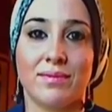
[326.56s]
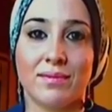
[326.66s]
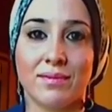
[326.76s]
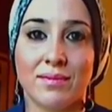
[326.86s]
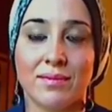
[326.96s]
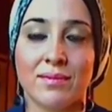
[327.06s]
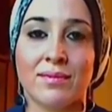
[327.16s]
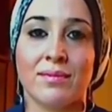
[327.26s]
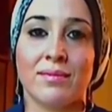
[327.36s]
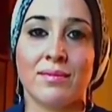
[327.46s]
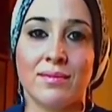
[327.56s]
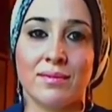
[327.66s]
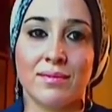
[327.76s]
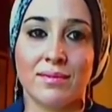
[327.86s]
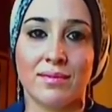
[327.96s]

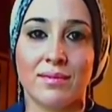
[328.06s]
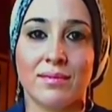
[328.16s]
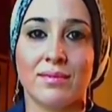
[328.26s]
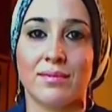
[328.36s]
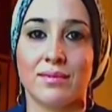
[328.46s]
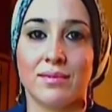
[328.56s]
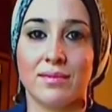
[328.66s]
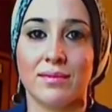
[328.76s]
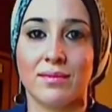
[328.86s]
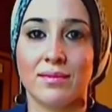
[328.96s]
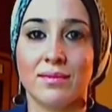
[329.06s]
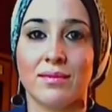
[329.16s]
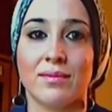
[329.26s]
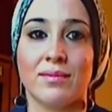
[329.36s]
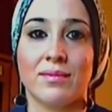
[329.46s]

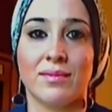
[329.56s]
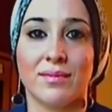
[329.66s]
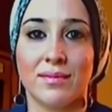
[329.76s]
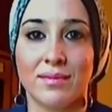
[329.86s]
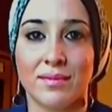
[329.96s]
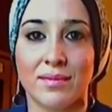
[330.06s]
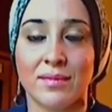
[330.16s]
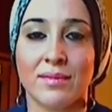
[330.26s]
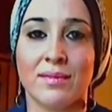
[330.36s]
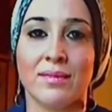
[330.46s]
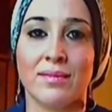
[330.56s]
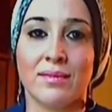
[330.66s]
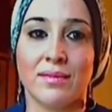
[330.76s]
(not speaking)